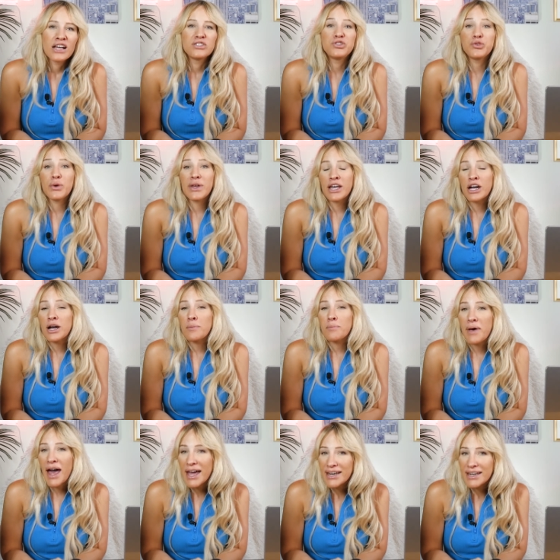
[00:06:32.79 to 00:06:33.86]
Doing a
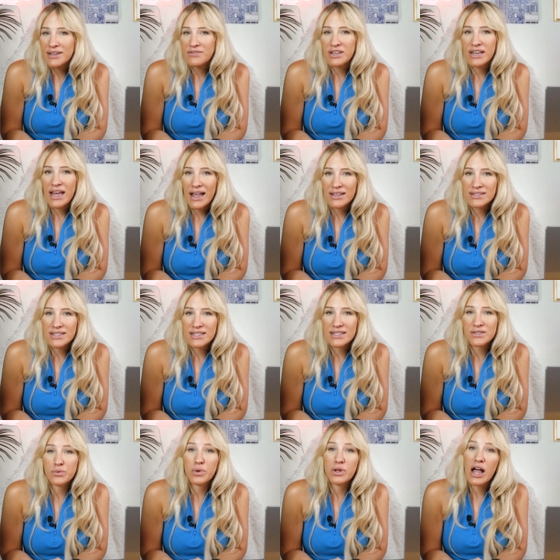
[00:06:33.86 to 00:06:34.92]
competitive
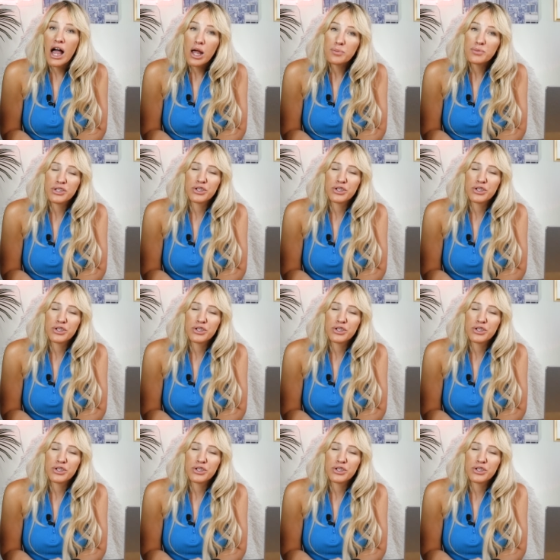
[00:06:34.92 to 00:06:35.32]
analysis will help